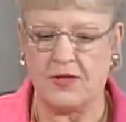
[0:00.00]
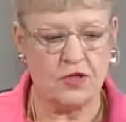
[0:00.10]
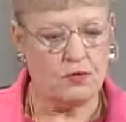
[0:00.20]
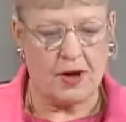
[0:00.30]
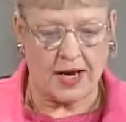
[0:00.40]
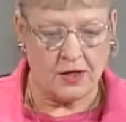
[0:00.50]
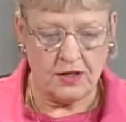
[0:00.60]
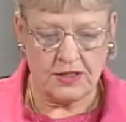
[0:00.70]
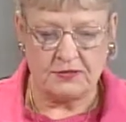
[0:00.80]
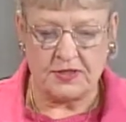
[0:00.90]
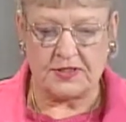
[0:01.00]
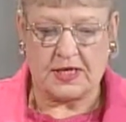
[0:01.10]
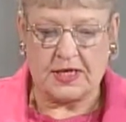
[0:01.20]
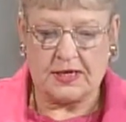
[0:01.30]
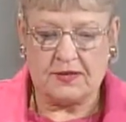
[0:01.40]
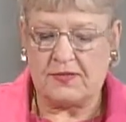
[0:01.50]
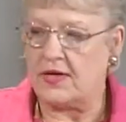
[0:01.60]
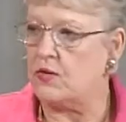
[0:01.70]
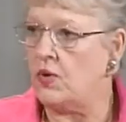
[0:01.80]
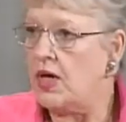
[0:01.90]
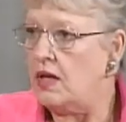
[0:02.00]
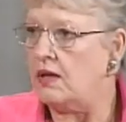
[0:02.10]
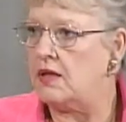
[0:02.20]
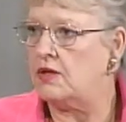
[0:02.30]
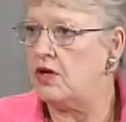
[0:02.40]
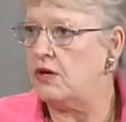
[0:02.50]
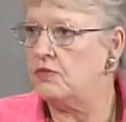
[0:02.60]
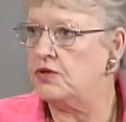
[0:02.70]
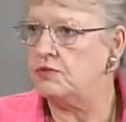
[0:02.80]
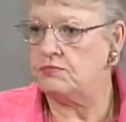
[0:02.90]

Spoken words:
then you might look at this end and think, well, you know, the